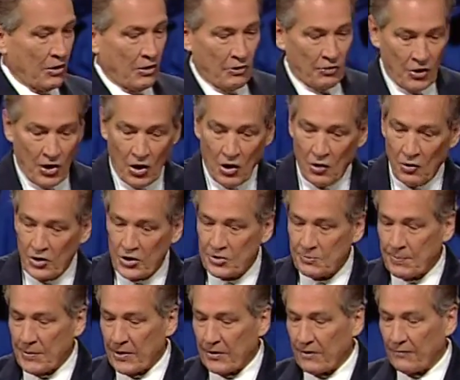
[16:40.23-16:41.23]
the Holy
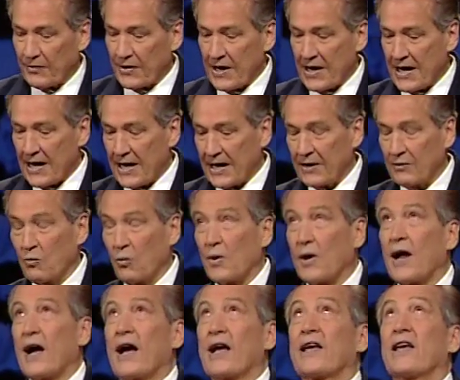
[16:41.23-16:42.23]
Spirit of God,
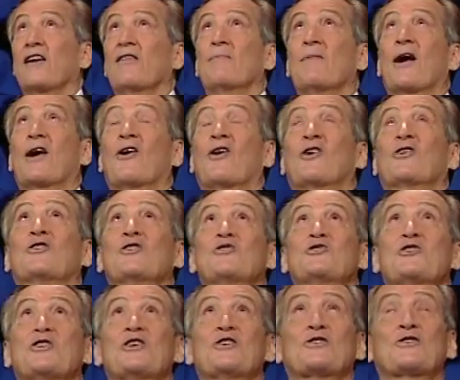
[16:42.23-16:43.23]
when I give my heart to
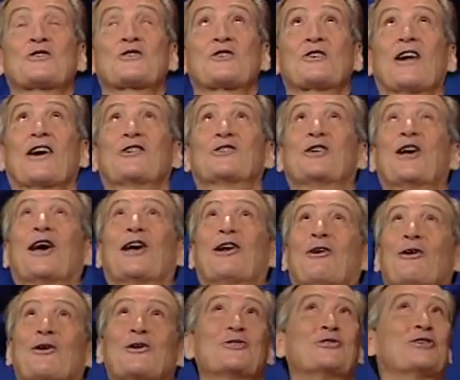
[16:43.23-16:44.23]
Jesus and I say,
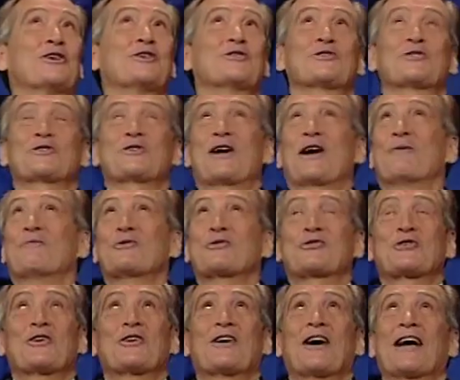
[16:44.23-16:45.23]
Lord Jesus, I'm a
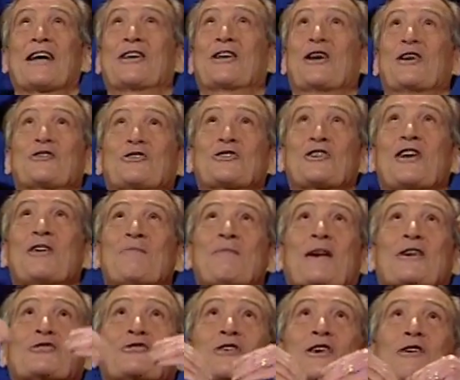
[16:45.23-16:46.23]
sinner. I can't save
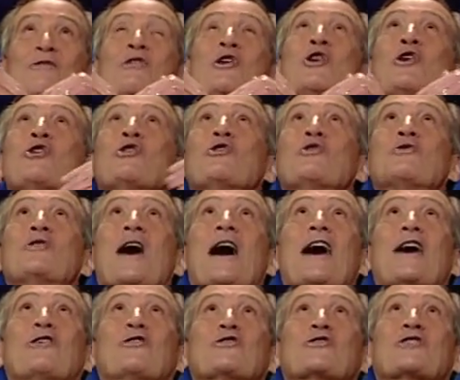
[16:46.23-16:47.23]
myself. You
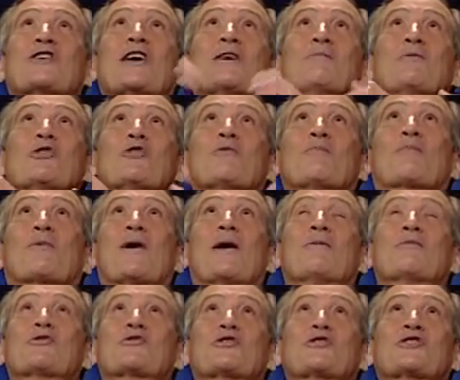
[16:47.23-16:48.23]
died to save me. You
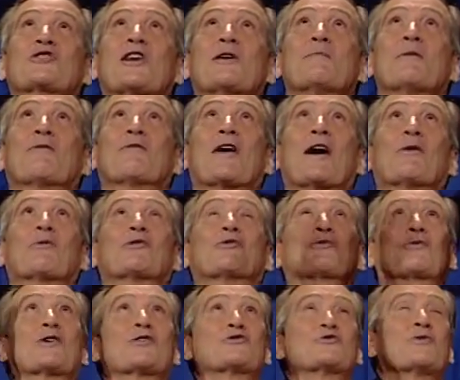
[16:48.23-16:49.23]
promised to save me. If I would
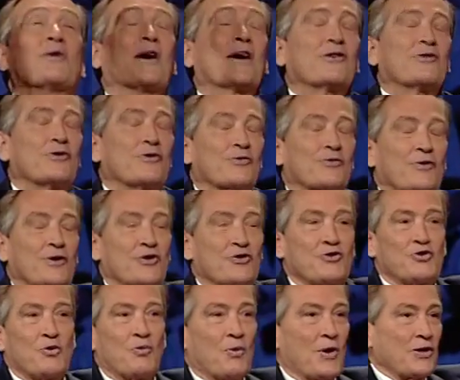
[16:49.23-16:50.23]
trust you, I do
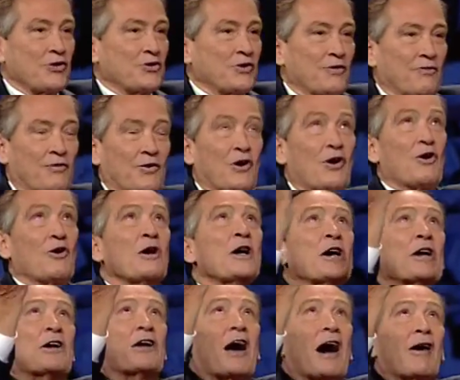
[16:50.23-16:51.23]
trust you once and for all,
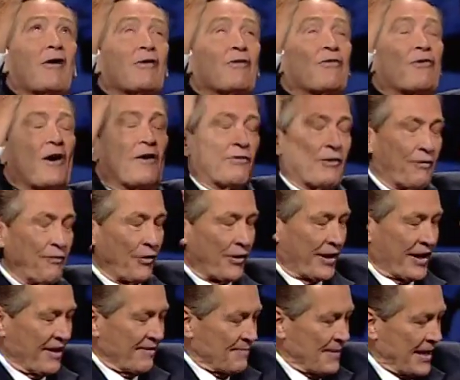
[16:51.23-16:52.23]
now and forever.
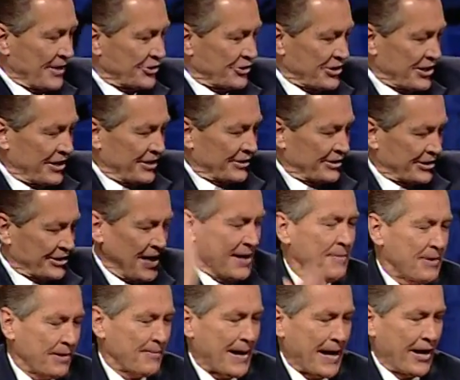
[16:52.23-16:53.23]
Forgive my sin.
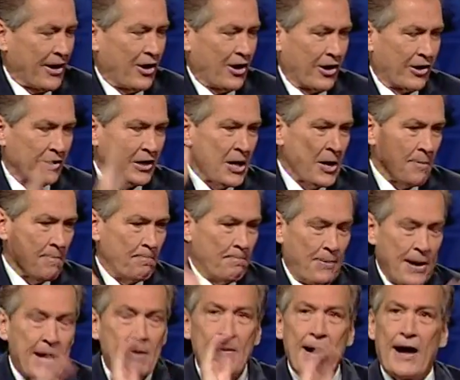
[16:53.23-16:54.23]
Come into my heart.
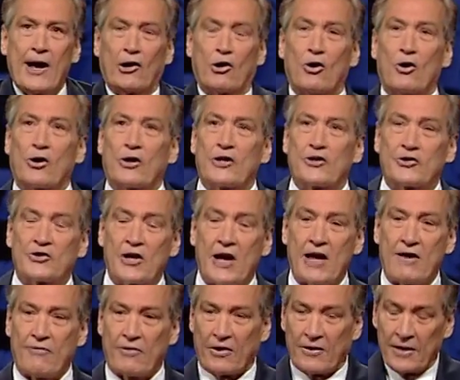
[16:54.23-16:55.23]
Be my Lord and
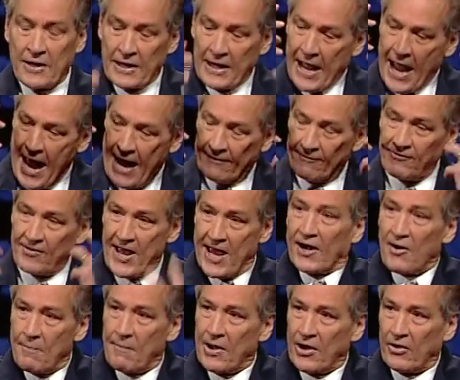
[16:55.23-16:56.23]
Savior. And
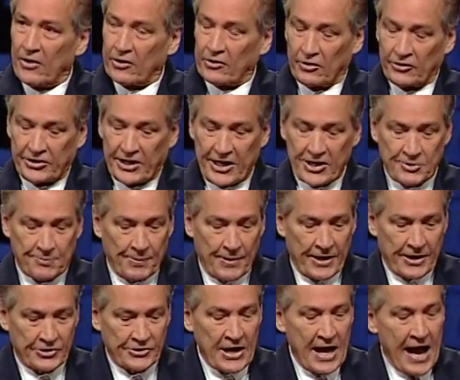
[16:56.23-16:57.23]
then a miracle takes
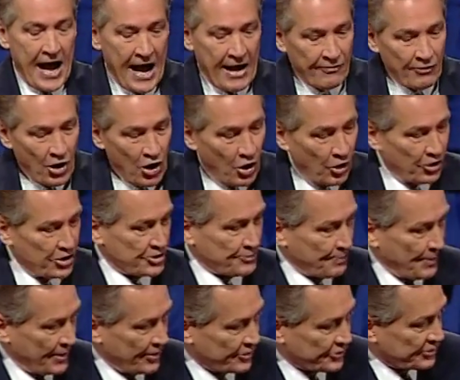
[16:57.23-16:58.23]
place. And the Holy
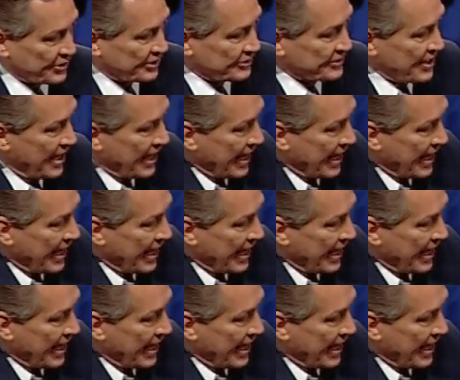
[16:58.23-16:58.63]
Spirit says, Now